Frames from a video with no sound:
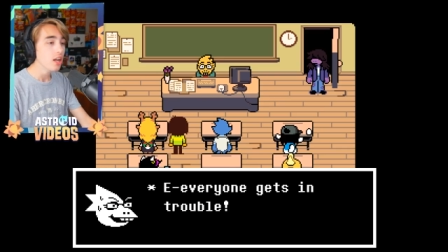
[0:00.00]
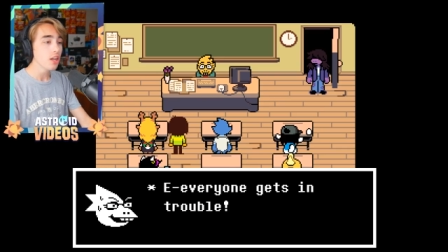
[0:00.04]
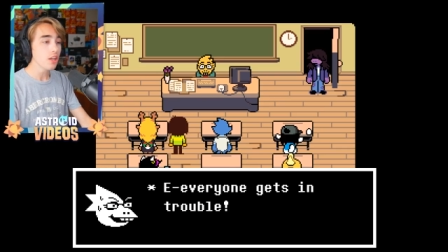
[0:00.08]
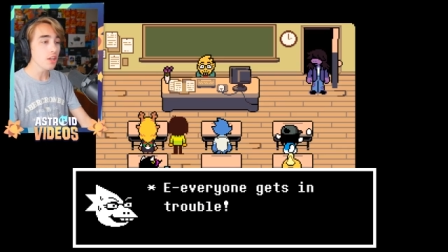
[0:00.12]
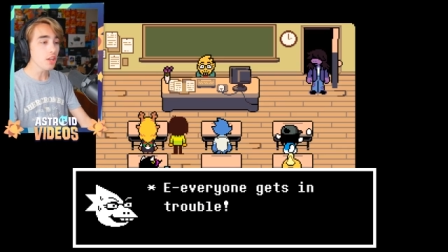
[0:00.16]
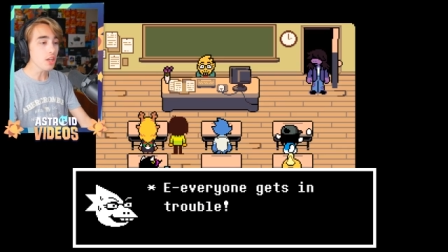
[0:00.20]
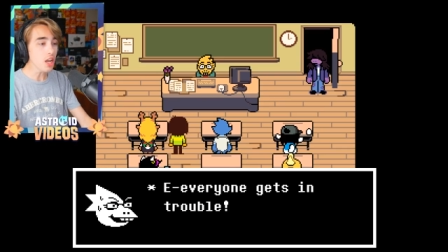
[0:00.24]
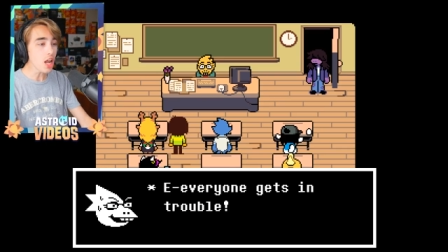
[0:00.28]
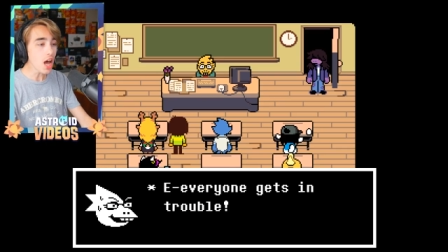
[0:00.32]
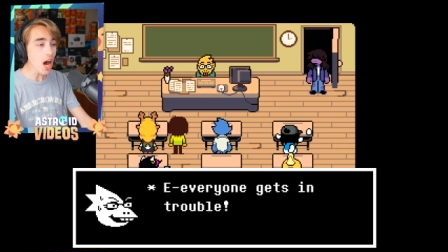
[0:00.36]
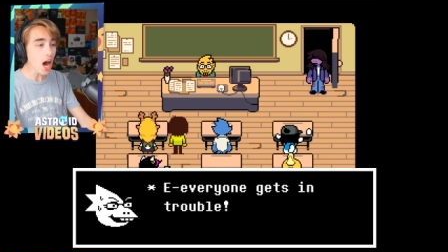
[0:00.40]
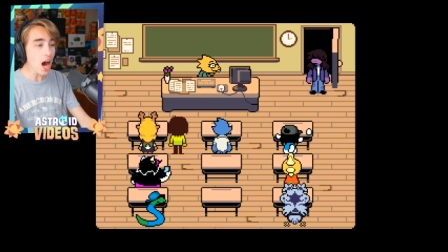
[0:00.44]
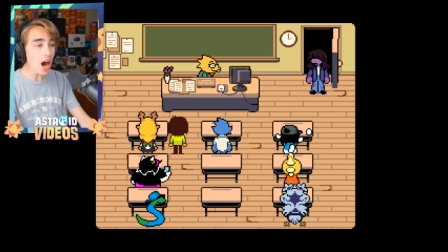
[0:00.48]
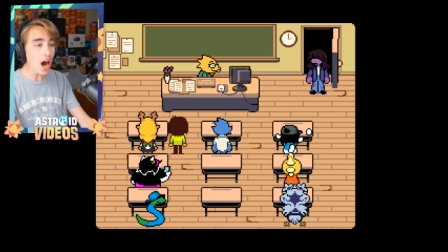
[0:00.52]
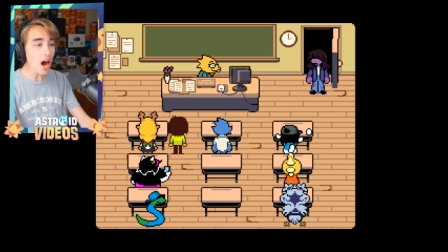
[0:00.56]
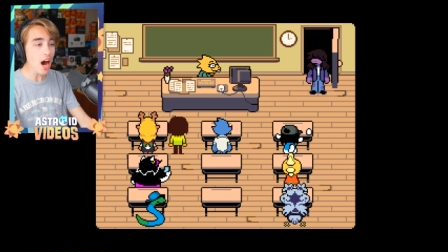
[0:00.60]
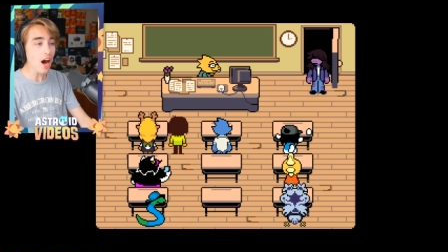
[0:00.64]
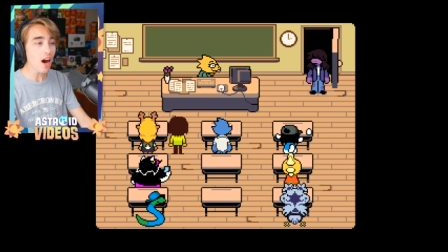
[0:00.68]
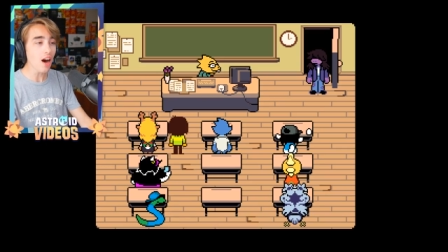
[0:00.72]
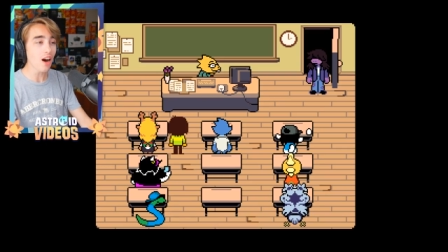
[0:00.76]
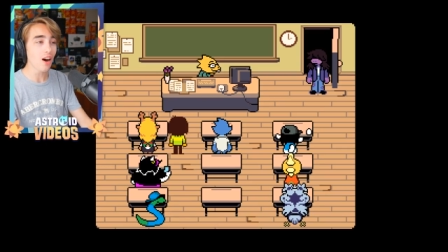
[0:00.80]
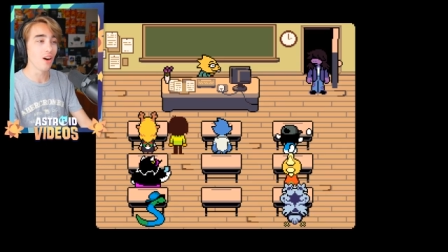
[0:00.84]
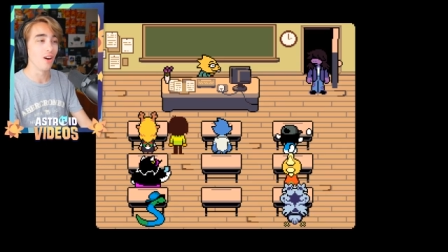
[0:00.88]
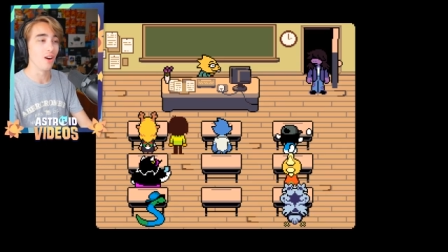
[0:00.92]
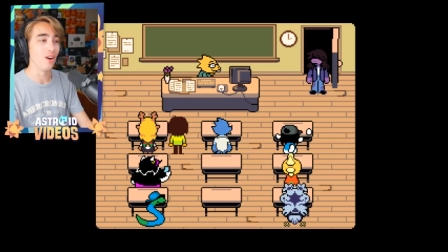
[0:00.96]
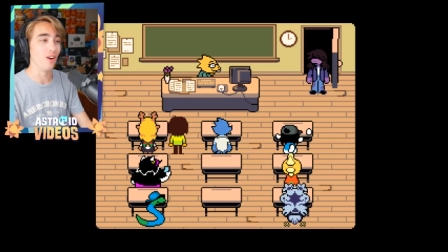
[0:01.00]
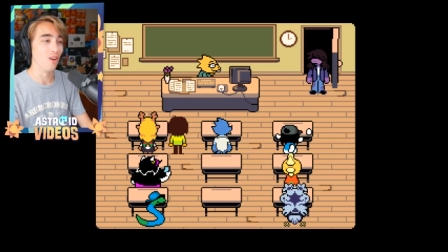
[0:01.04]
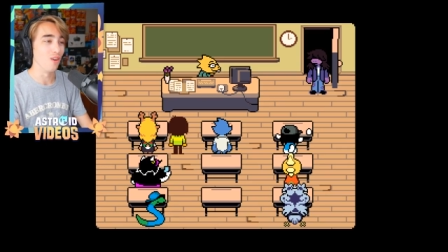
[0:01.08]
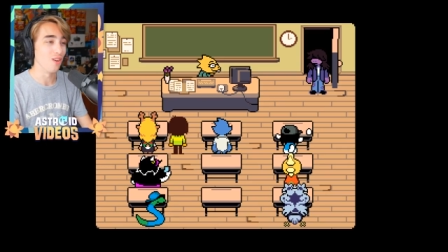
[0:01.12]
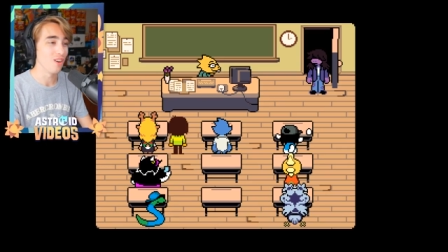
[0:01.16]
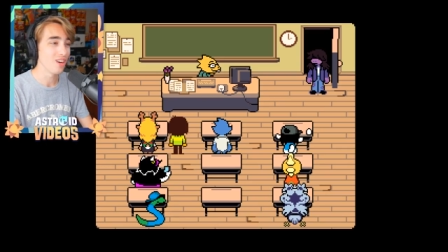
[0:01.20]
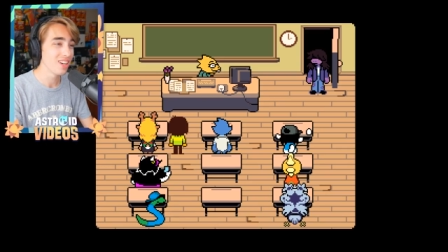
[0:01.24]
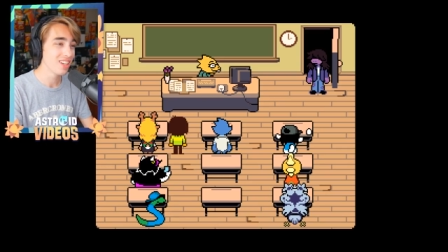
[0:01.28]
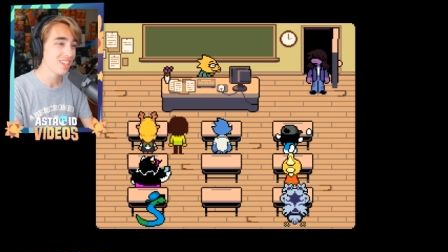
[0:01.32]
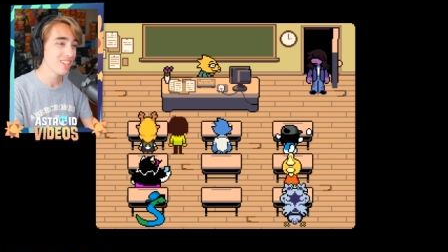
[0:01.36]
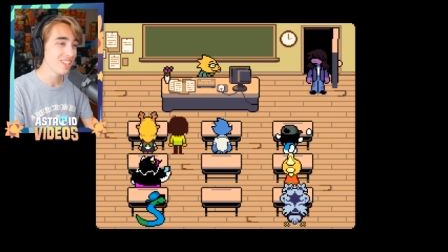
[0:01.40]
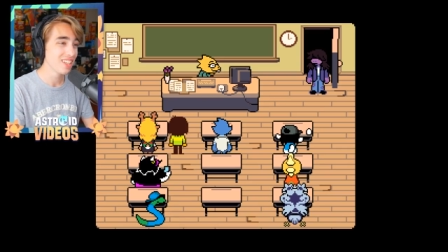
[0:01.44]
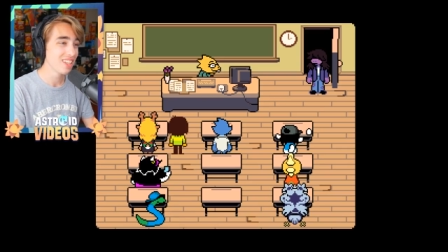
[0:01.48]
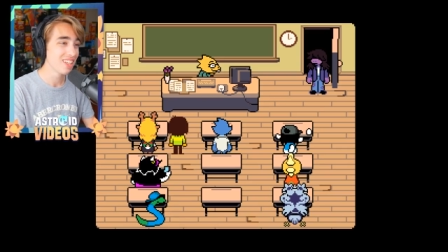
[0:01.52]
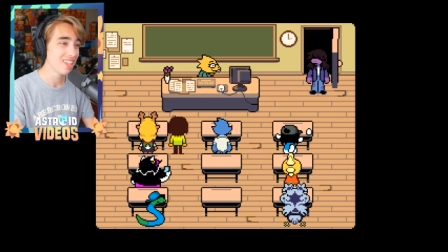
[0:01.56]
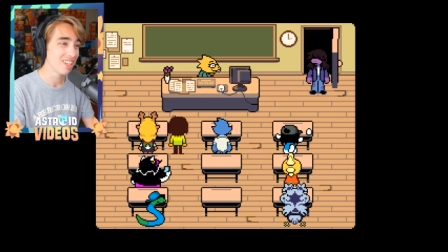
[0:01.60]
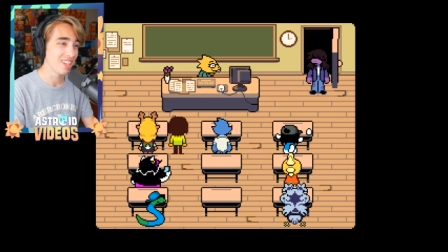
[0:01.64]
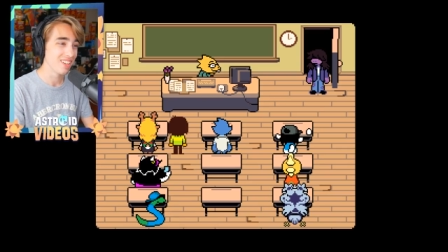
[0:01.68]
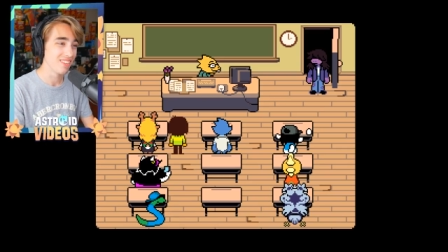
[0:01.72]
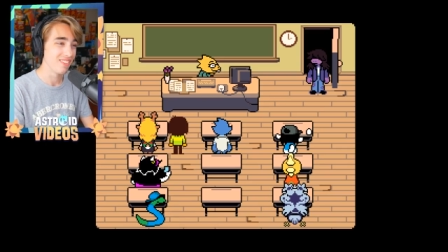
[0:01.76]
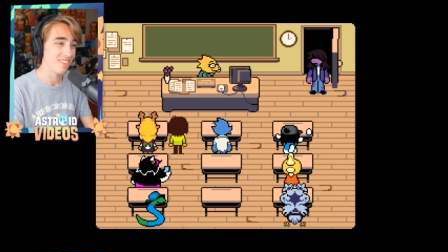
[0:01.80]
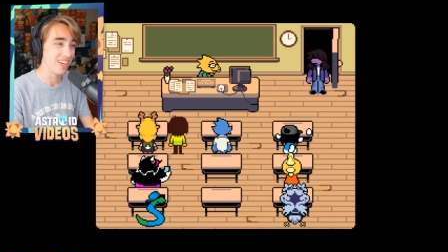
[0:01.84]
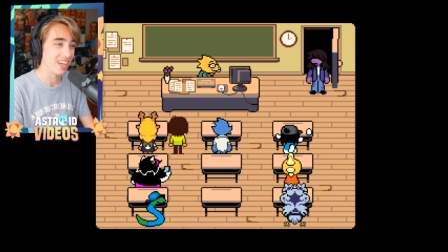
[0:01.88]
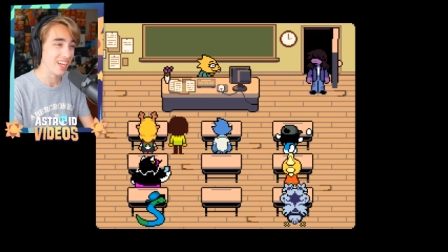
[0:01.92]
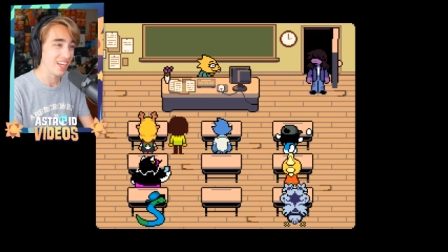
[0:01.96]
No!
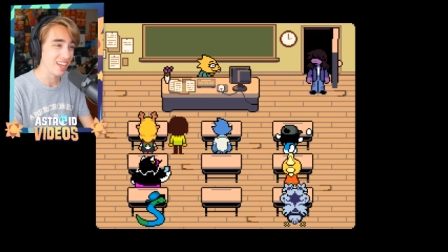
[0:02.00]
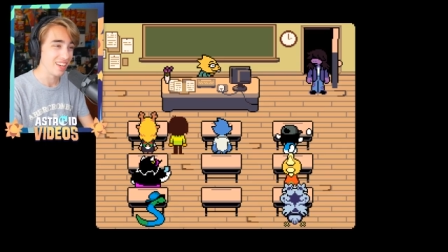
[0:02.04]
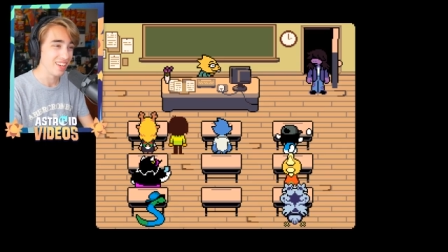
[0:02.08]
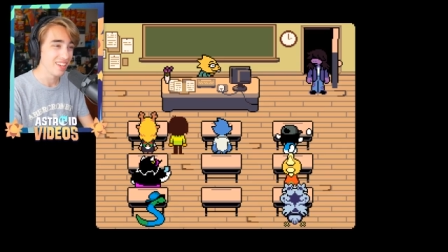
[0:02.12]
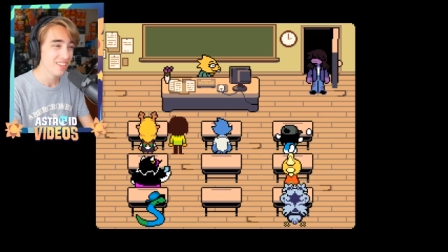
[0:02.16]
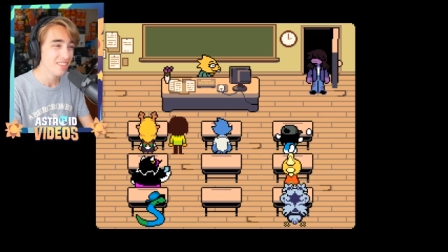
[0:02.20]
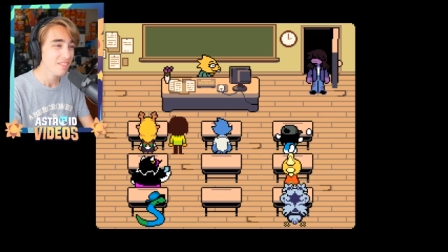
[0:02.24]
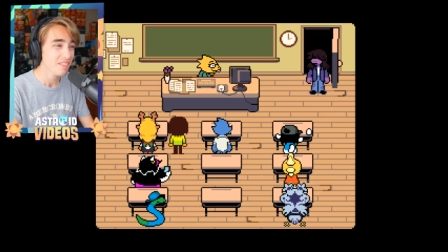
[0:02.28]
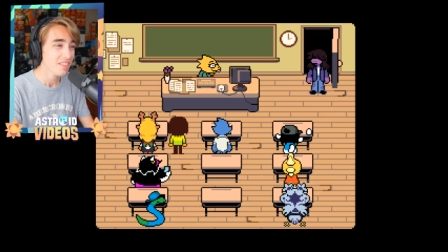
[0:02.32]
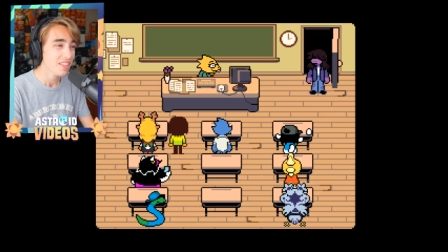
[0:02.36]
Oh, man.